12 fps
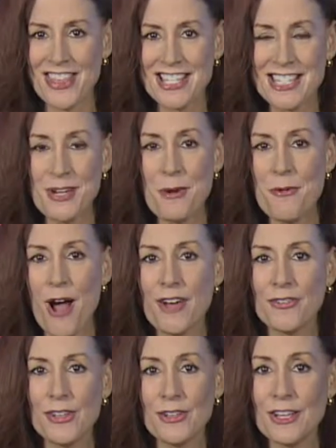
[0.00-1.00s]
The city of
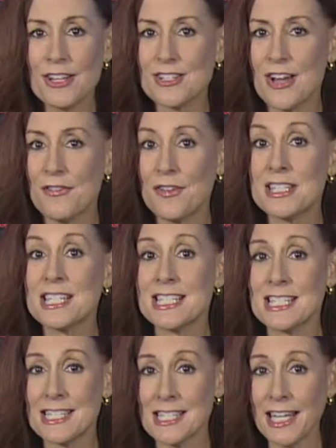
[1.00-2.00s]
Rockville kicked off its
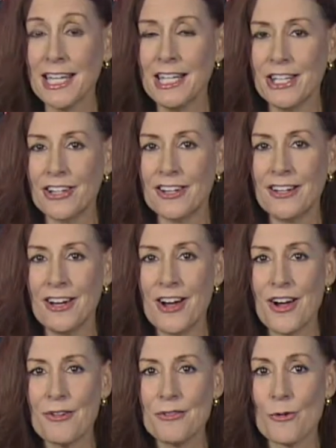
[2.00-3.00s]
second year
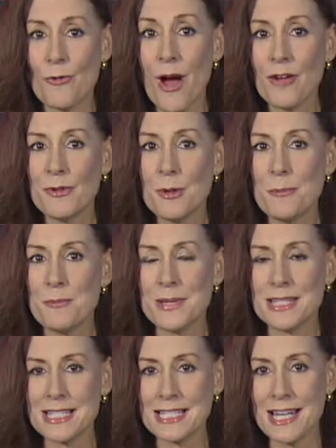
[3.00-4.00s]
of the Rockville
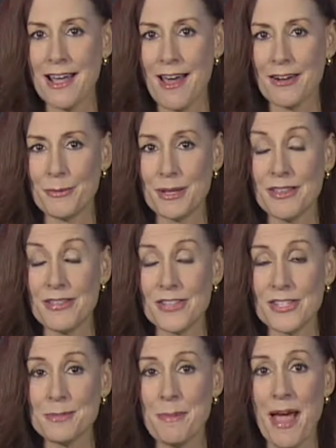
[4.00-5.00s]
Business Academy
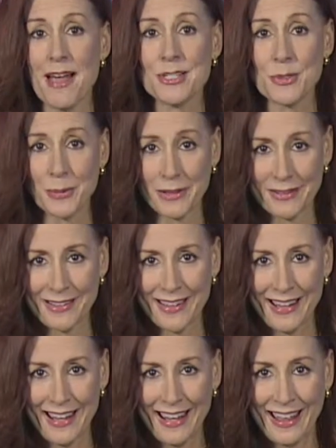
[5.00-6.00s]
this past week.
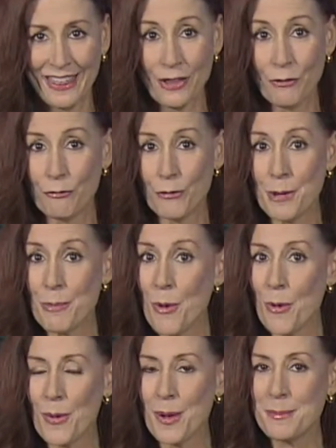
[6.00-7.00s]
The free
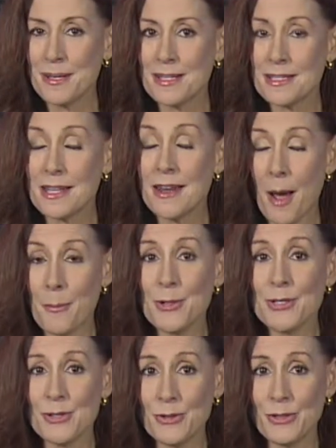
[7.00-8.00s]
program is an
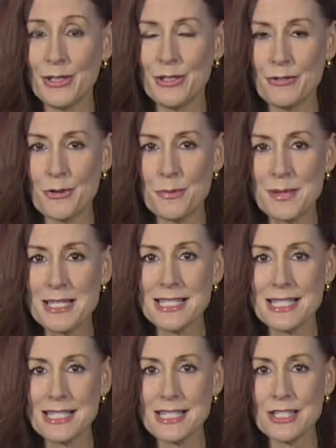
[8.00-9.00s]
opportunity for
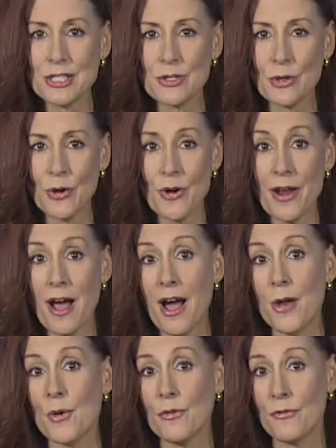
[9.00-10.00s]
businesses to learn
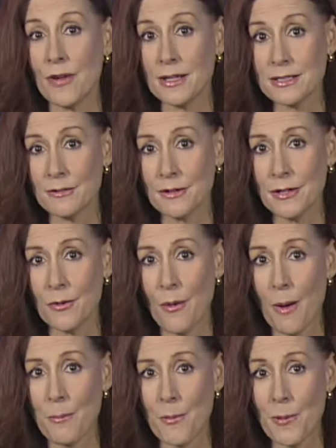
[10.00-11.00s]
how to effectively
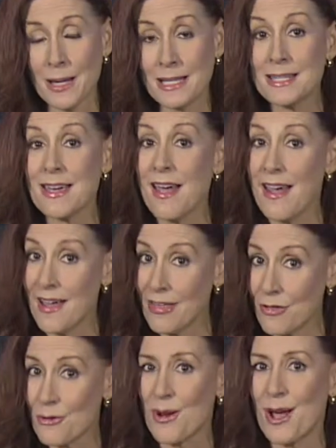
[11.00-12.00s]
operate and
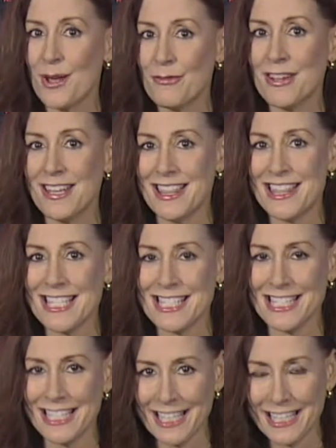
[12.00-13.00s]
thrive in the
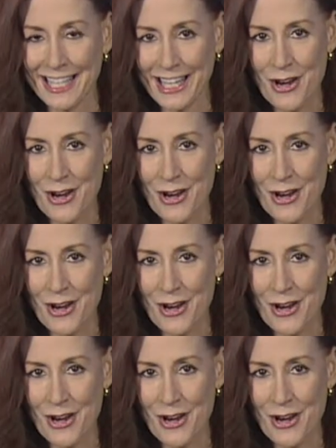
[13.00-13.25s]
city.